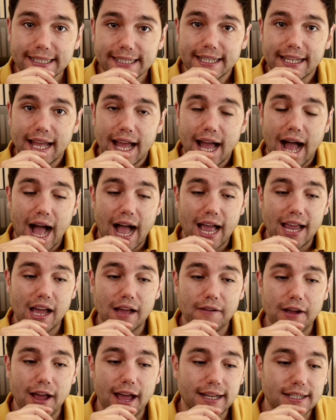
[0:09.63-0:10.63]
I have
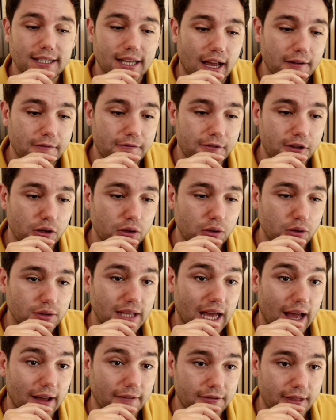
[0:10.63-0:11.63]
had a few
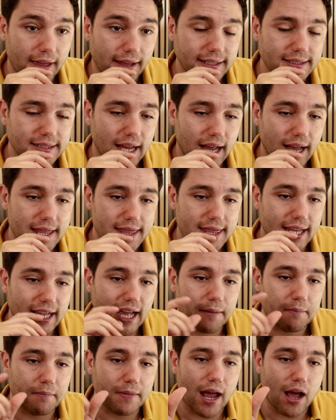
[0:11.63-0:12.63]
tough days. I think
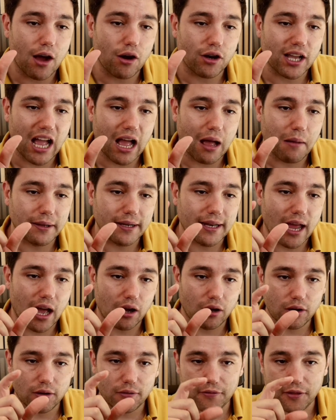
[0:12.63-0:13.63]
I'm now coming out
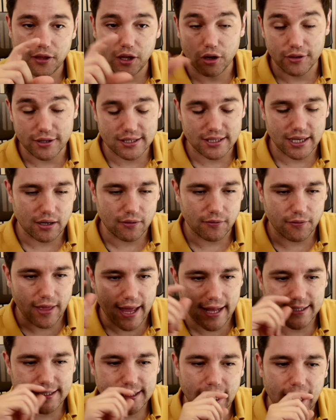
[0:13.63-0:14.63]
of the other side of
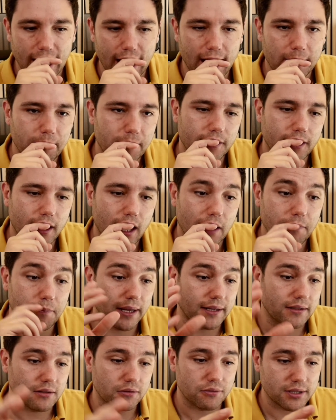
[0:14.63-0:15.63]
that. I
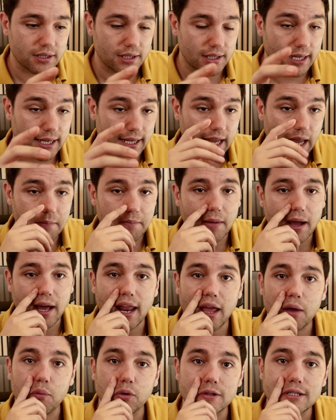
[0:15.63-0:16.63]
played recently a game and I
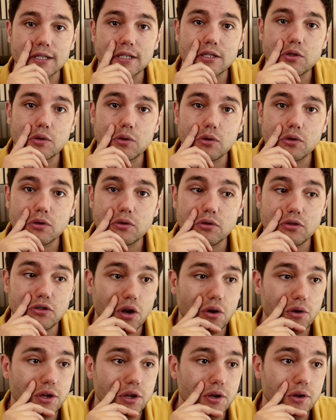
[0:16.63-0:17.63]
wanted to show
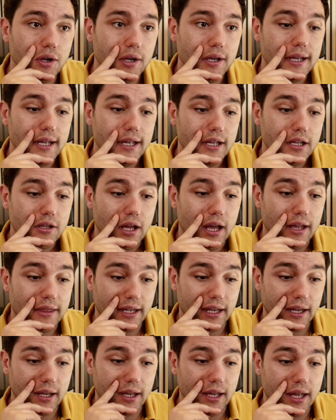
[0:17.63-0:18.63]
you. I think
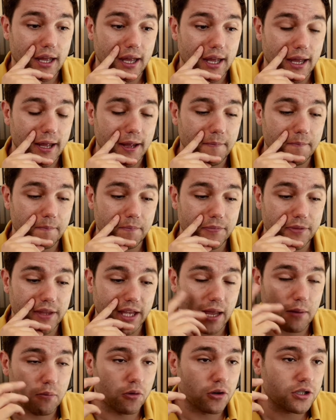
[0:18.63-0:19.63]
the
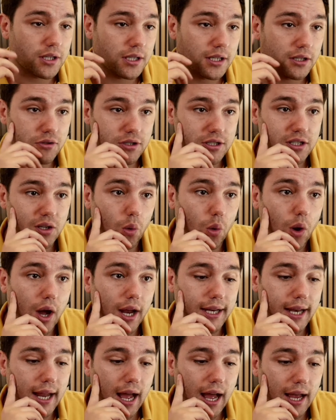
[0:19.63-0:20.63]
game was an interesting one.
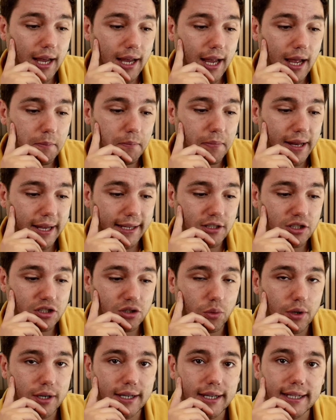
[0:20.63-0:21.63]
I am playing
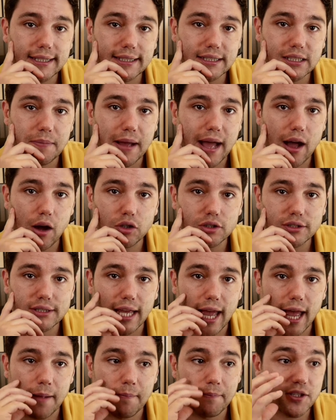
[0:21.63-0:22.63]
someone that is about
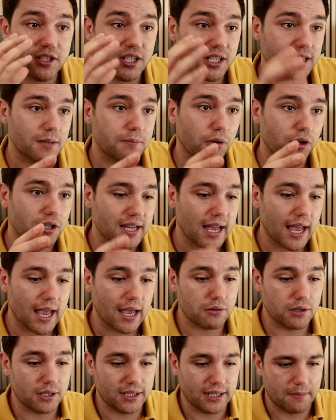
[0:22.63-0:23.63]
60 points higher
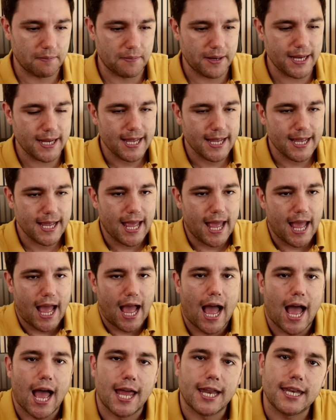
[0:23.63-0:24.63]
rated than me.
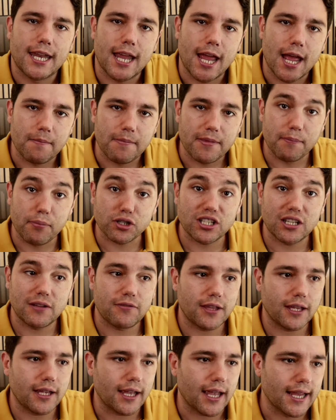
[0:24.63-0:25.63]
And the positive
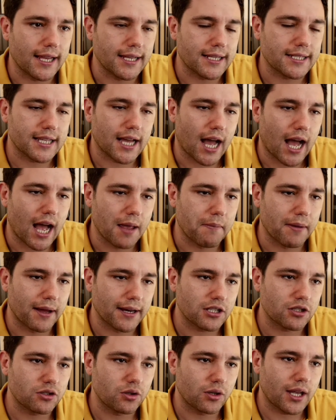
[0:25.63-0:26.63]
thing is that I
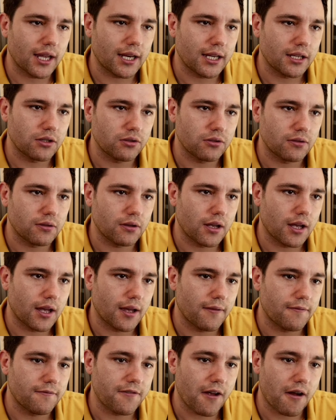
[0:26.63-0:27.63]
managed to get into a
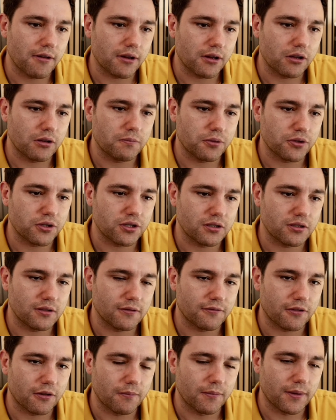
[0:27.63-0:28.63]
very good position
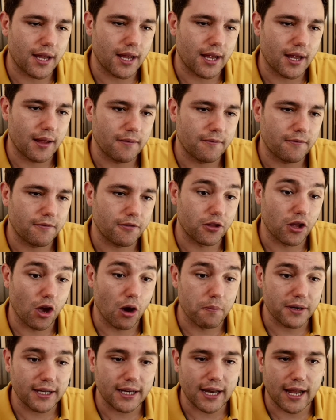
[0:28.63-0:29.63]
from the
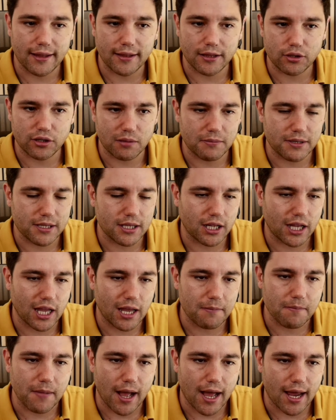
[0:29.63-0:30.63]
opening and to the middle
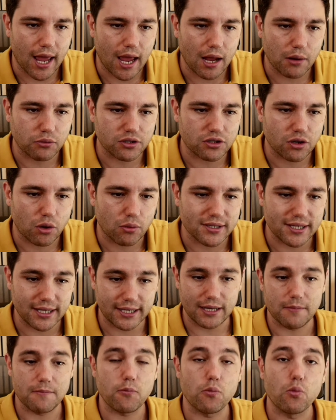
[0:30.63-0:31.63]
game, and I was obviously in a
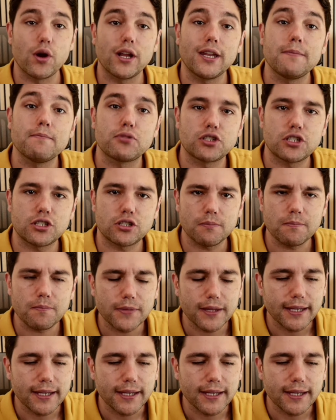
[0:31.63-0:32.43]
winning position.